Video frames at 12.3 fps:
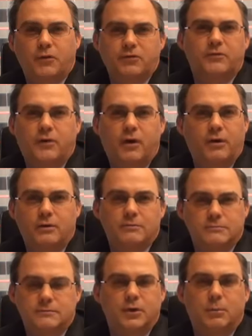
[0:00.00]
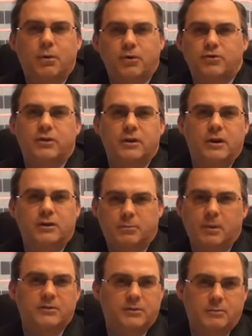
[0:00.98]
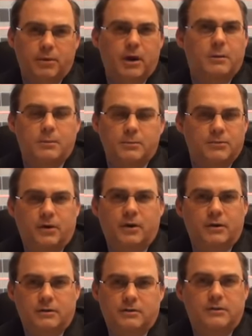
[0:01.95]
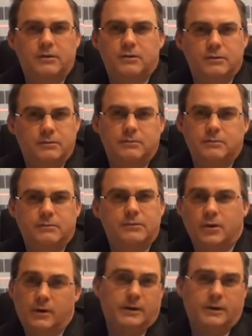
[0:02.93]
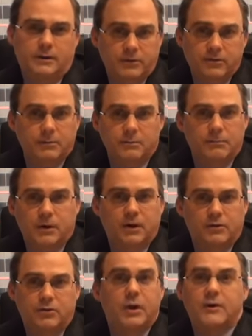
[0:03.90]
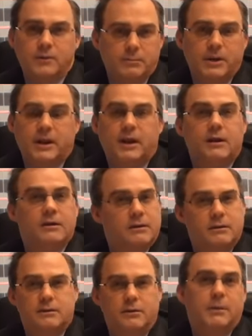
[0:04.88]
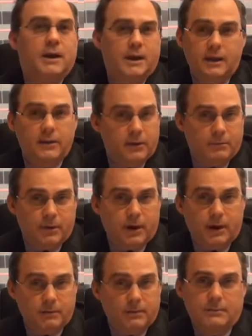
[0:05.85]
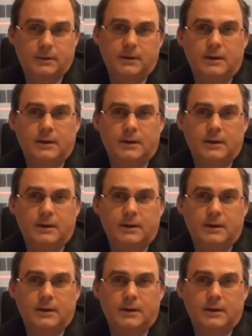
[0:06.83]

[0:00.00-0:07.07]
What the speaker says: first of all, you're pushing expense and problems on to your heirs because you haven't planned, you're making it their problem.